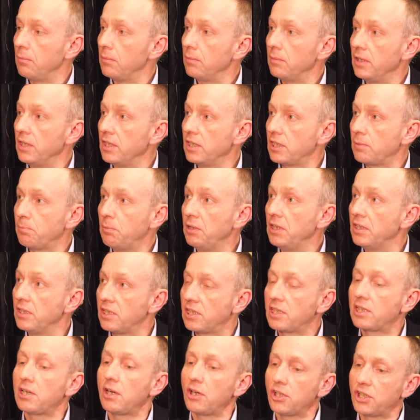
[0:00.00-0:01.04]
It's been
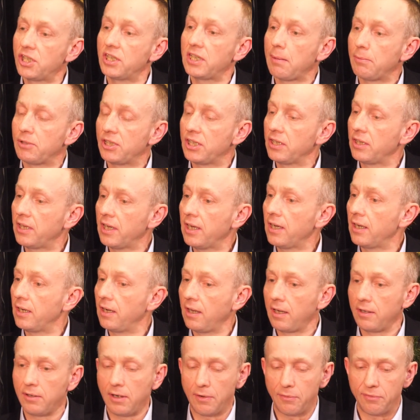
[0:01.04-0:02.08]
such a damaging thing,
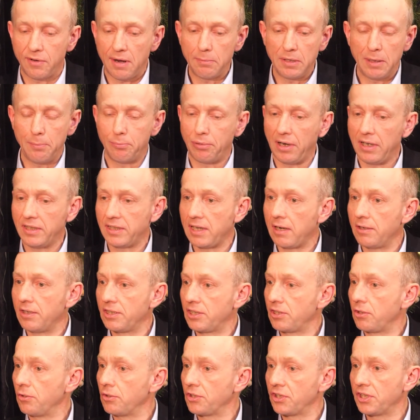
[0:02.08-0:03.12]
and a family breakdown is
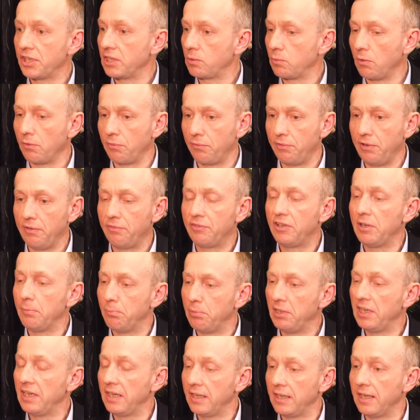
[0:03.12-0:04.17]
costing us, what, 50
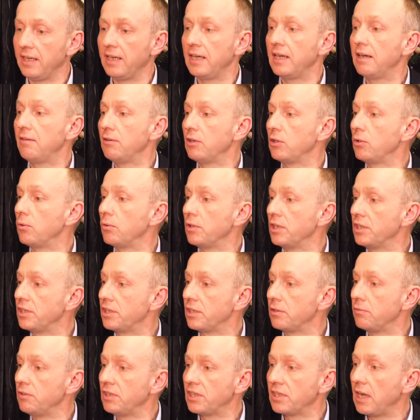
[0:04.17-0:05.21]
billion a year, according
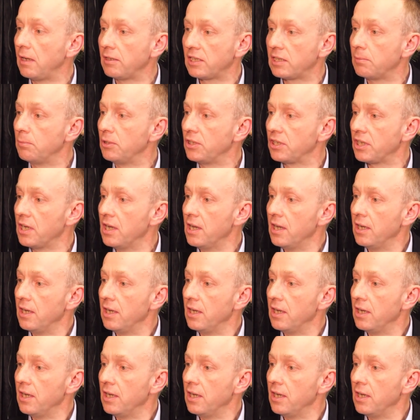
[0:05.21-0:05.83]
to recent estimates.